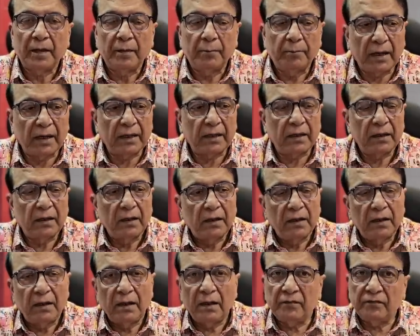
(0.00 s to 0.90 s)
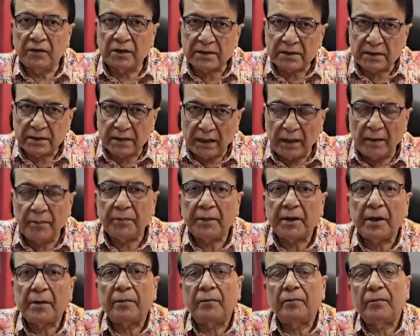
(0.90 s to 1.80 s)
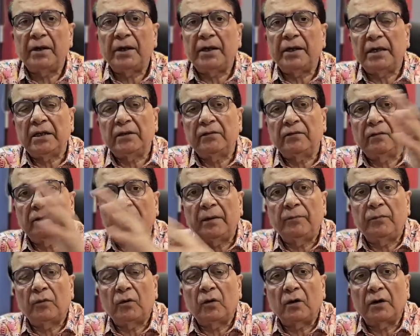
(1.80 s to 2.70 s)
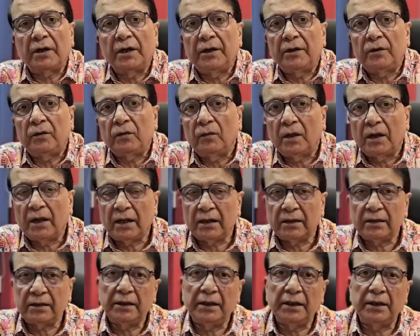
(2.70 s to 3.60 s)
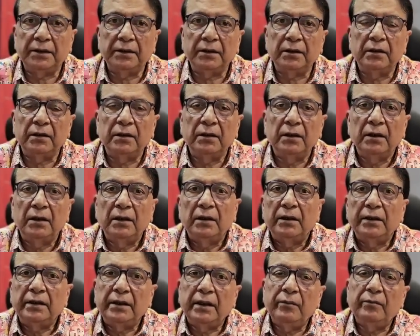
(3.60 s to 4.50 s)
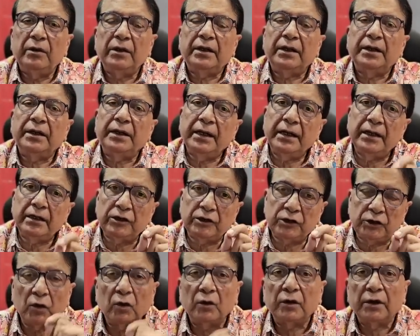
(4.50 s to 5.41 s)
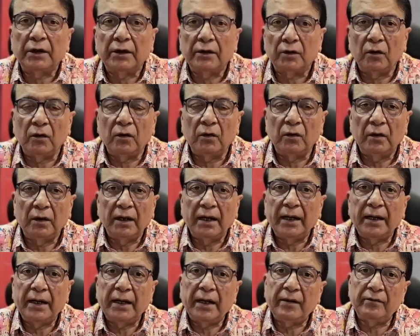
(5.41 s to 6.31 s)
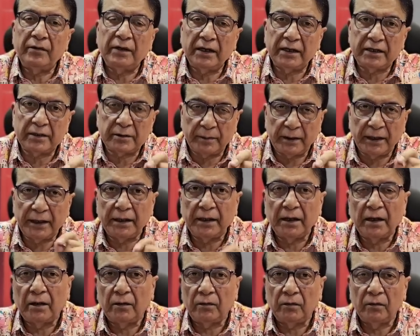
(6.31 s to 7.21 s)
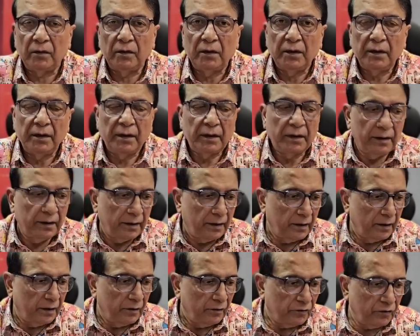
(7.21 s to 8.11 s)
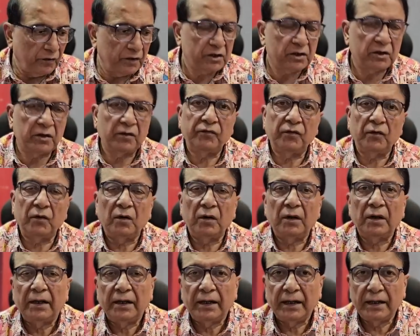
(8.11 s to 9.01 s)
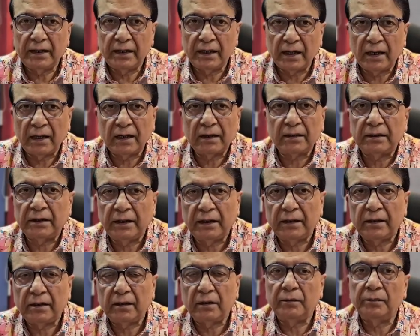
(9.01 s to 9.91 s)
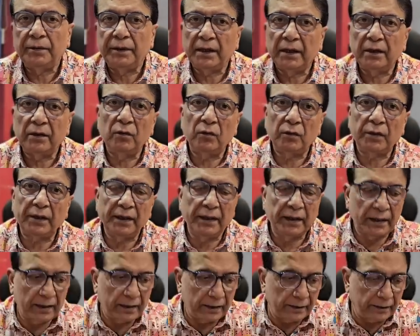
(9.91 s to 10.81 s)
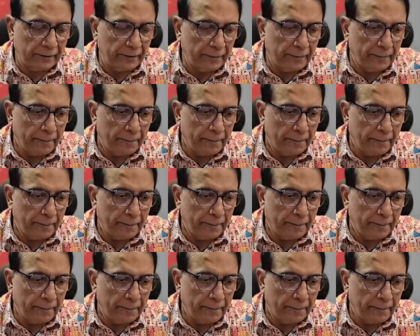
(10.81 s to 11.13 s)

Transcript: but if the same capabilities will be brought into our theater they will create shock and awe and i will explain how First of all, in our theater, we are looking at